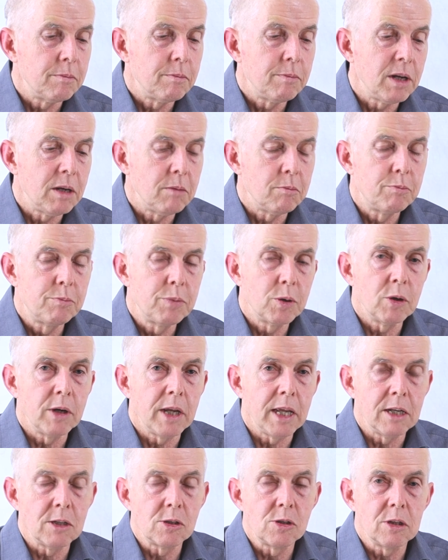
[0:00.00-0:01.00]
been put
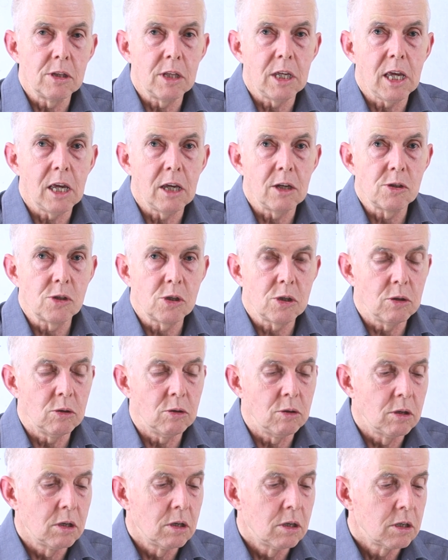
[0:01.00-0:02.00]
into the year
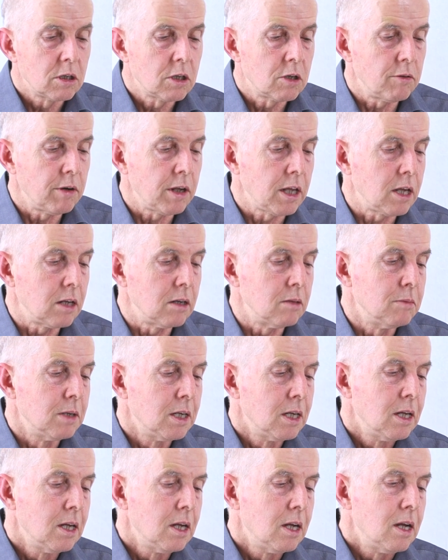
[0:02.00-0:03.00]
two curriculum.
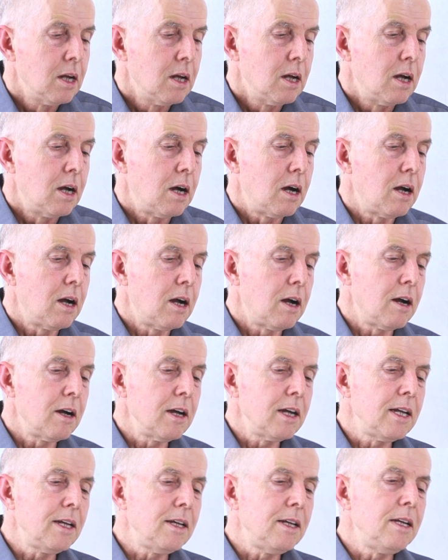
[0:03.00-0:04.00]

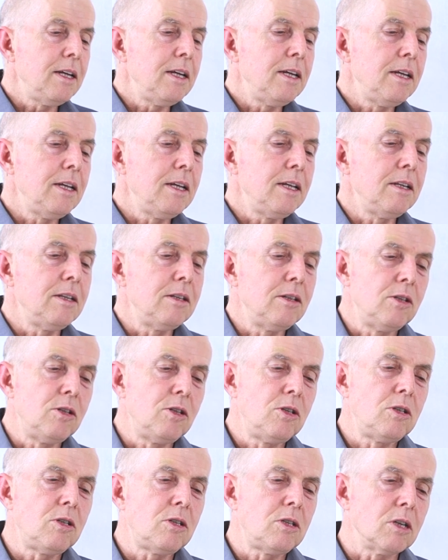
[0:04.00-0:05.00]
I
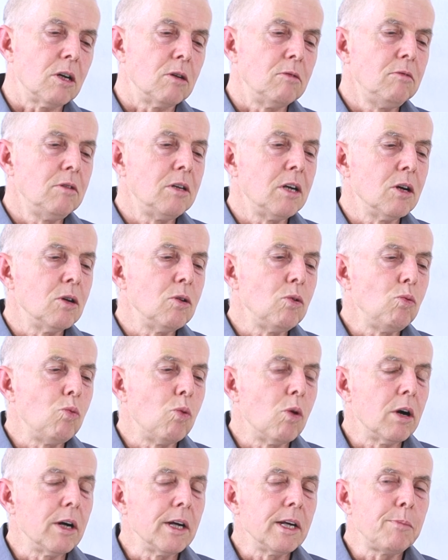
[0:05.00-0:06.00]
don't know
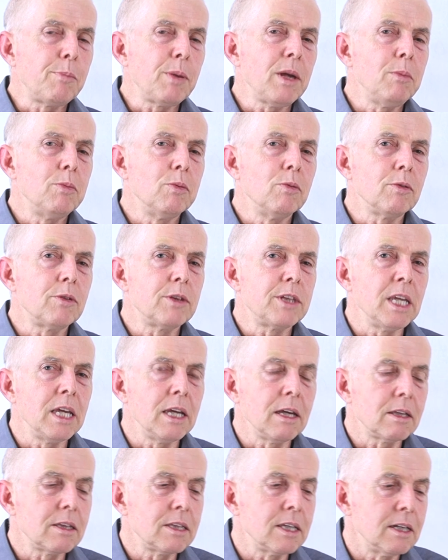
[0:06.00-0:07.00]
why people
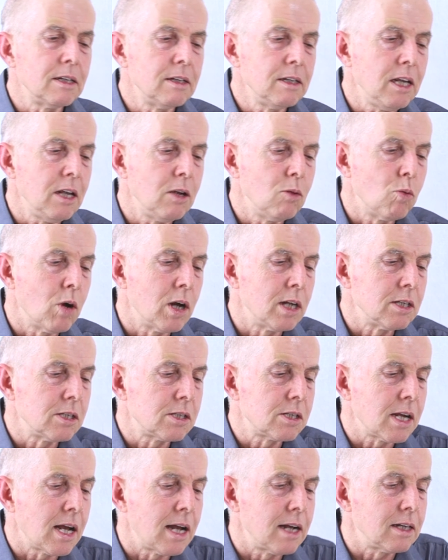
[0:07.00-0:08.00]
think that year
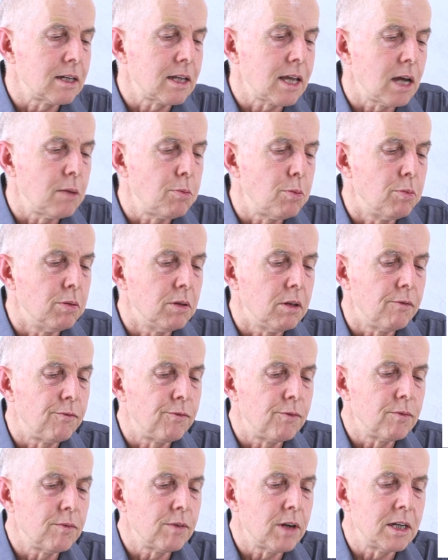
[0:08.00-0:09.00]
ones aren't capable
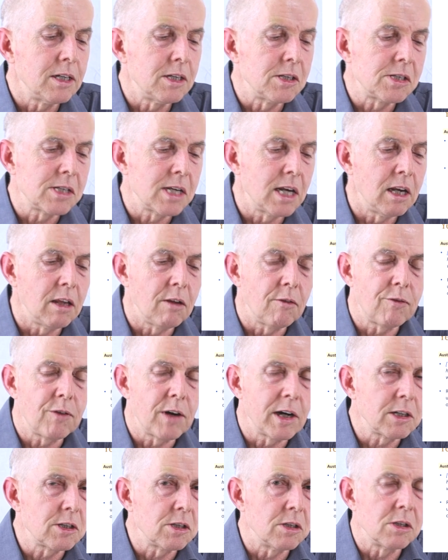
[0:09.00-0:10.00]
of understanding
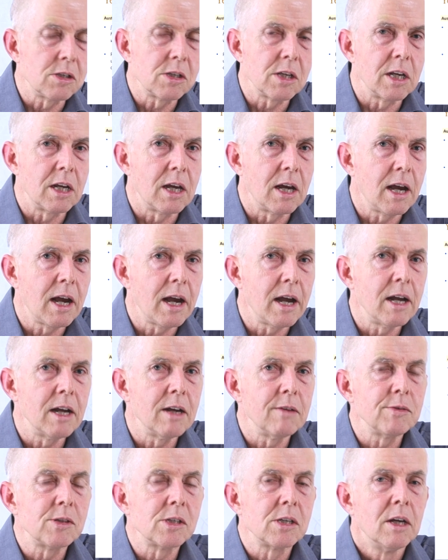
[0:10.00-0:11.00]
fractions that are
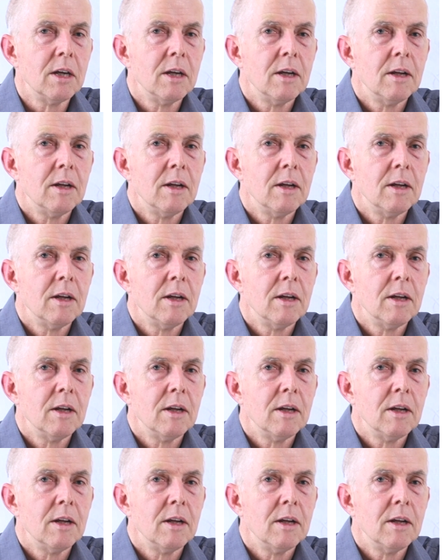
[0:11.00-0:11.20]
halves.